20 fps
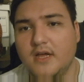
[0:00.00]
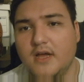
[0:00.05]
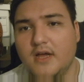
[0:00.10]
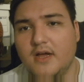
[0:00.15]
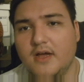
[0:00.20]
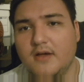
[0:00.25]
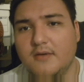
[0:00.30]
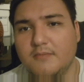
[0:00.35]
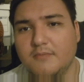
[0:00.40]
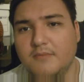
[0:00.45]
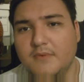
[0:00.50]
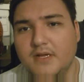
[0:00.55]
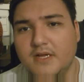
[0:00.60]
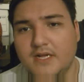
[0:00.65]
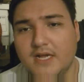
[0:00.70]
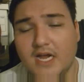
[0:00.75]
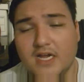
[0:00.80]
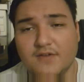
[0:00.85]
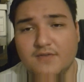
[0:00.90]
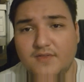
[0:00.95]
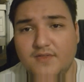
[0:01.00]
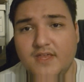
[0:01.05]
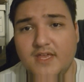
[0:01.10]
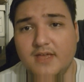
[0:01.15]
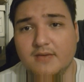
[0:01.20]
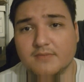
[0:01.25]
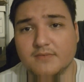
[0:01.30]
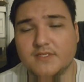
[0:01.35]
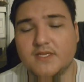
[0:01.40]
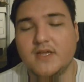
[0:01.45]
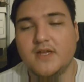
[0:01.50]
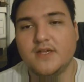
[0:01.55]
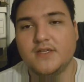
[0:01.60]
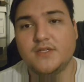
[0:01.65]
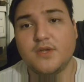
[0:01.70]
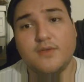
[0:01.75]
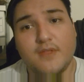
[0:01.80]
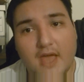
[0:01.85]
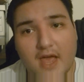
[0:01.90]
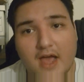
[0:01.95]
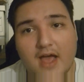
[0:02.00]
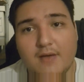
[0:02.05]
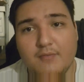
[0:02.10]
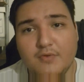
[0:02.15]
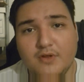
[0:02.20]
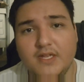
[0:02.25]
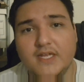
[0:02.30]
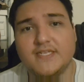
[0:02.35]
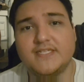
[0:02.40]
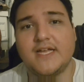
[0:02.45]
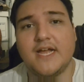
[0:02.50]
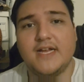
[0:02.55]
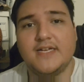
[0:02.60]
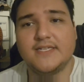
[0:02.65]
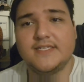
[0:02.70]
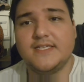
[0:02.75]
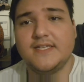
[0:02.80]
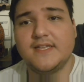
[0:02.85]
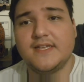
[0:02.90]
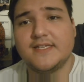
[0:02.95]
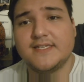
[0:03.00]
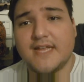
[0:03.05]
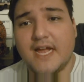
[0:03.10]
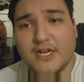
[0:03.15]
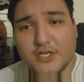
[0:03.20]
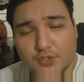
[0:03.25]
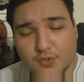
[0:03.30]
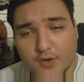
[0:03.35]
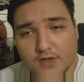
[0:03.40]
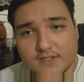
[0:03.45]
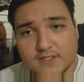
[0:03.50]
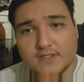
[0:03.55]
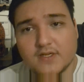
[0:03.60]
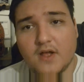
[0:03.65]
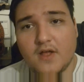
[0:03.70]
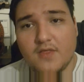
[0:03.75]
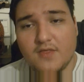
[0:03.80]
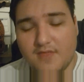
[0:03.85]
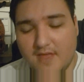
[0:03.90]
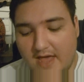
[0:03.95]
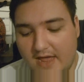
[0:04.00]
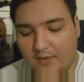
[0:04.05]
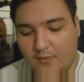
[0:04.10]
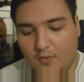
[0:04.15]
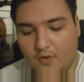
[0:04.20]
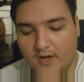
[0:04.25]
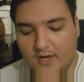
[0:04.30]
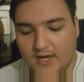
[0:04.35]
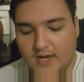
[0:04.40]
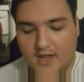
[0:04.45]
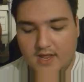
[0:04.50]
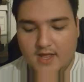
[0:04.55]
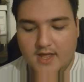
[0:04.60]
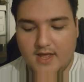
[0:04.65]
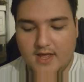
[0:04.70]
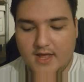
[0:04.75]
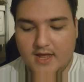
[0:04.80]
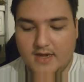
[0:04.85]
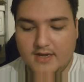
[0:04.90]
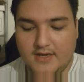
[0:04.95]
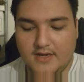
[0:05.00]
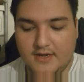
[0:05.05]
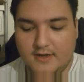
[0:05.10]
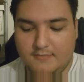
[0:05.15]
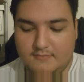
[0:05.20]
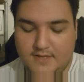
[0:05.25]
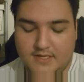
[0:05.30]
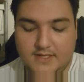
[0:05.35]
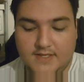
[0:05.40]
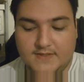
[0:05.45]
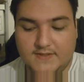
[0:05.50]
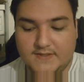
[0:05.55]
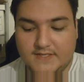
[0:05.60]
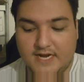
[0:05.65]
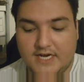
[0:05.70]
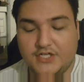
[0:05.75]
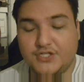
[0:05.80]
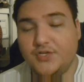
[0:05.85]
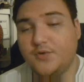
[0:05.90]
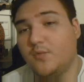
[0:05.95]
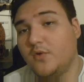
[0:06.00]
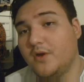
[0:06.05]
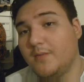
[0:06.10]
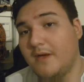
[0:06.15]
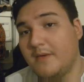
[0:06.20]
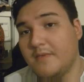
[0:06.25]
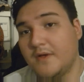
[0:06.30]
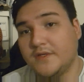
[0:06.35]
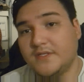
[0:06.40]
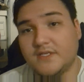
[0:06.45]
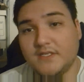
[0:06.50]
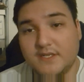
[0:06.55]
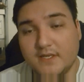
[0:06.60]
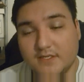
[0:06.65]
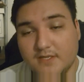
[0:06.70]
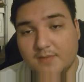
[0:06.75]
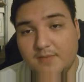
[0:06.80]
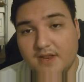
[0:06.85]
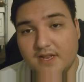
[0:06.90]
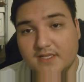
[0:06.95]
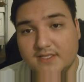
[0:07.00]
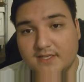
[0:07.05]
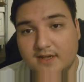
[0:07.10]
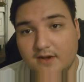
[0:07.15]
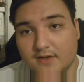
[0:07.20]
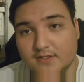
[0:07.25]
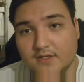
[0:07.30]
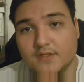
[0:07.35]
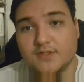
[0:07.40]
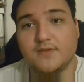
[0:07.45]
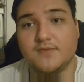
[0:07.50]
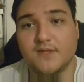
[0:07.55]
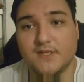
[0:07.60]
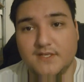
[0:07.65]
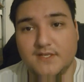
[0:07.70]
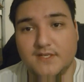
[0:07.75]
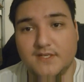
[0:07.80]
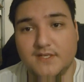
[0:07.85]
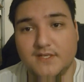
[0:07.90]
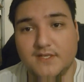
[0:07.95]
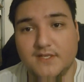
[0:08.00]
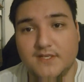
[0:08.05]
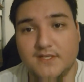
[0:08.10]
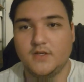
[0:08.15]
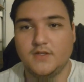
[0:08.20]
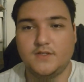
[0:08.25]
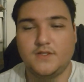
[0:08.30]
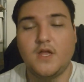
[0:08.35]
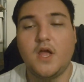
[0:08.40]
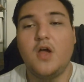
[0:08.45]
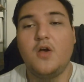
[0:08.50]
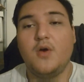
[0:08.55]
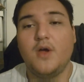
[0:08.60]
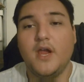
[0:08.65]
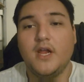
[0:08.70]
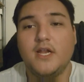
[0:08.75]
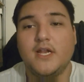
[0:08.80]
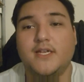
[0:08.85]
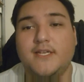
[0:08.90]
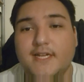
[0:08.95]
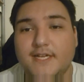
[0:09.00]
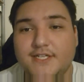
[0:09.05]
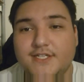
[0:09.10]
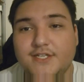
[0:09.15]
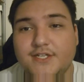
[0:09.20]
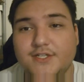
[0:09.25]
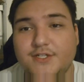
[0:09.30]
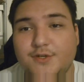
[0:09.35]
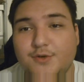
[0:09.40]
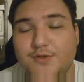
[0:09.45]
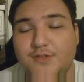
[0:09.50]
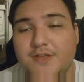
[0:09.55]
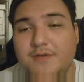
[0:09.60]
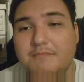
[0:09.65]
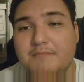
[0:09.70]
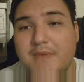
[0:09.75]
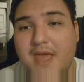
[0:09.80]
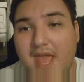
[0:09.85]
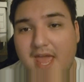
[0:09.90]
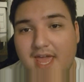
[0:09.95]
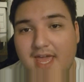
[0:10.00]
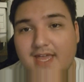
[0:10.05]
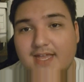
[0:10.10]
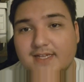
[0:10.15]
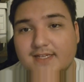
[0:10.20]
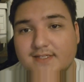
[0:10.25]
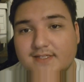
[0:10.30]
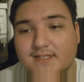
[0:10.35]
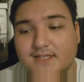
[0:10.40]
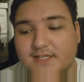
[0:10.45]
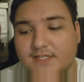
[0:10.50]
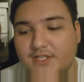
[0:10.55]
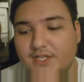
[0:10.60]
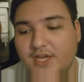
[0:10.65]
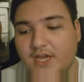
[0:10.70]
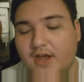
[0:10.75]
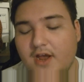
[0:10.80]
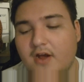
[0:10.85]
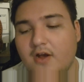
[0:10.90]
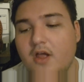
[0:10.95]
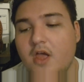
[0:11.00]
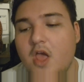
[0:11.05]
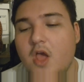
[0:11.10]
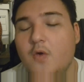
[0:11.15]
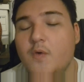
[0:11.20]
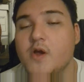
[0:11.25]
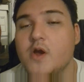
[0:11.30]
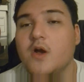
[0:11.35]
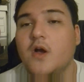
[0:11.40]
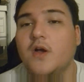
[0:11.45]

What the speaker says: kind of themes? So yeah, I'm really excited to see the design choices on that one, and this is actually one of my most anticipated scare zones of this year. So in addition to the maze this year, we are